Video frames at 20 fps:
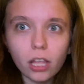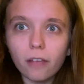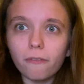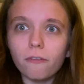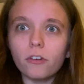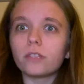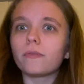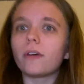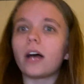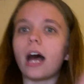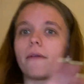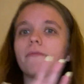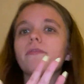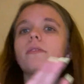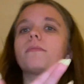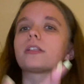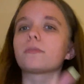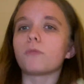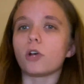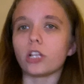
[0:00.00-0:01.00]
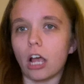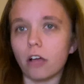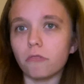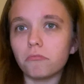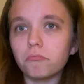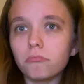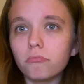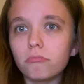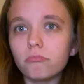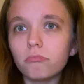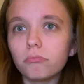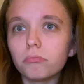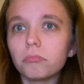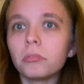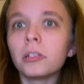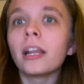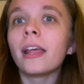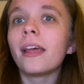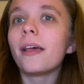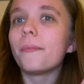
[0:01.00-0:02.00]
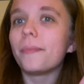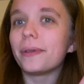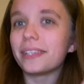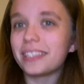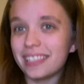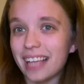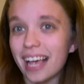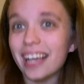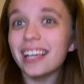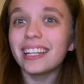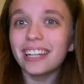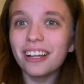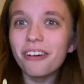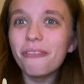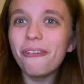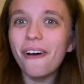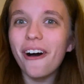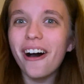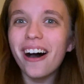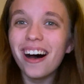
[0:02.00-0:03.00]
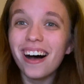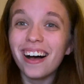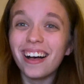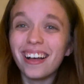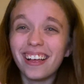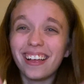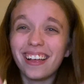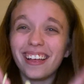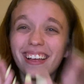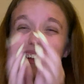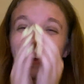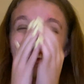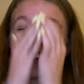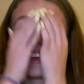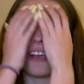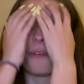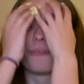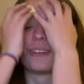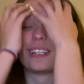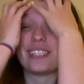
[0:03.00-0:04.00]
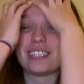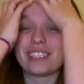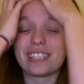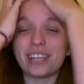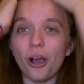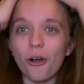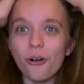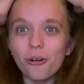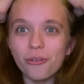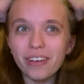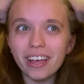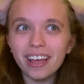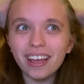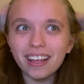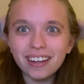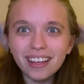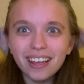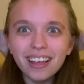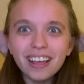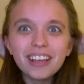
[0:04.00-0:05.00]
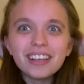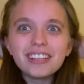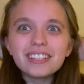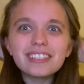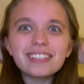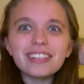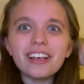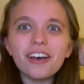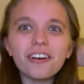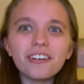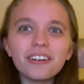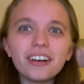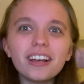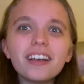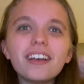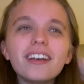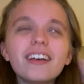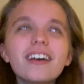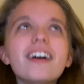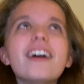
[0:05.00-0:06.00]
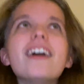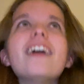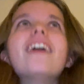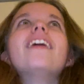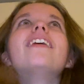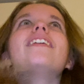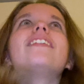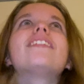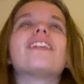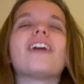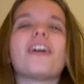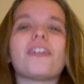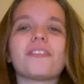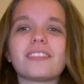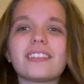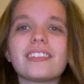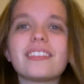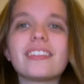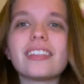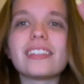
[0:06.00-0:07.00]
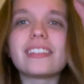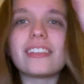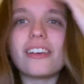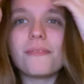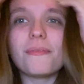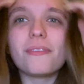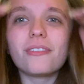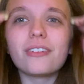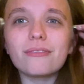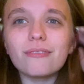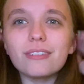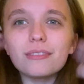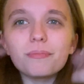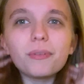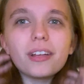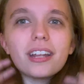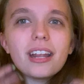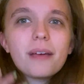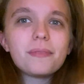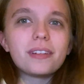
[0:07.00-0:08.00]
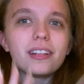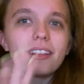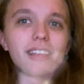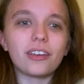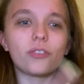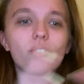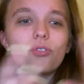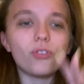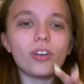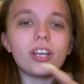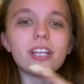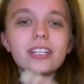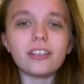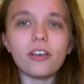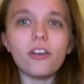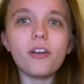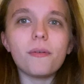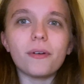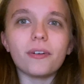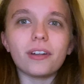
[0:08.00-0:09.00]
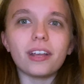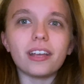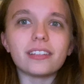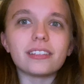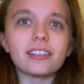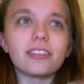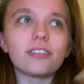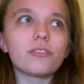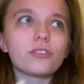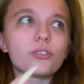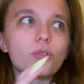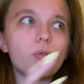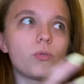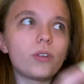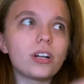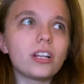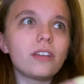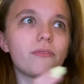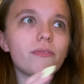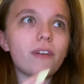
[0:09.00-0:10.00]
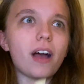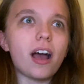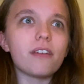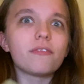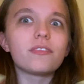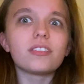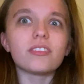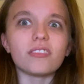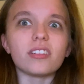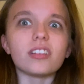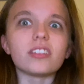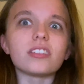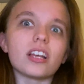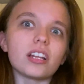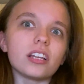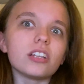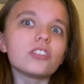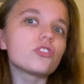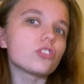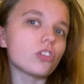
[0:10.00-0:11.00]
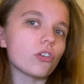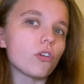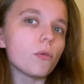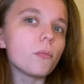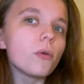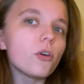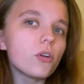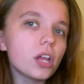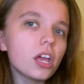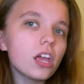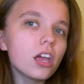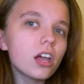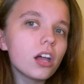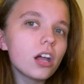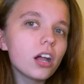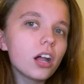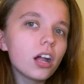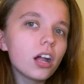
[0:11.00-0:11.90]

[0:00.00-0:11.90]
Like, first of all, I'm from a small town. But second of all, it was COVID. So, you know, the ceremonies were split up into like 3 ceremonies and there were 25 students at each ceremony.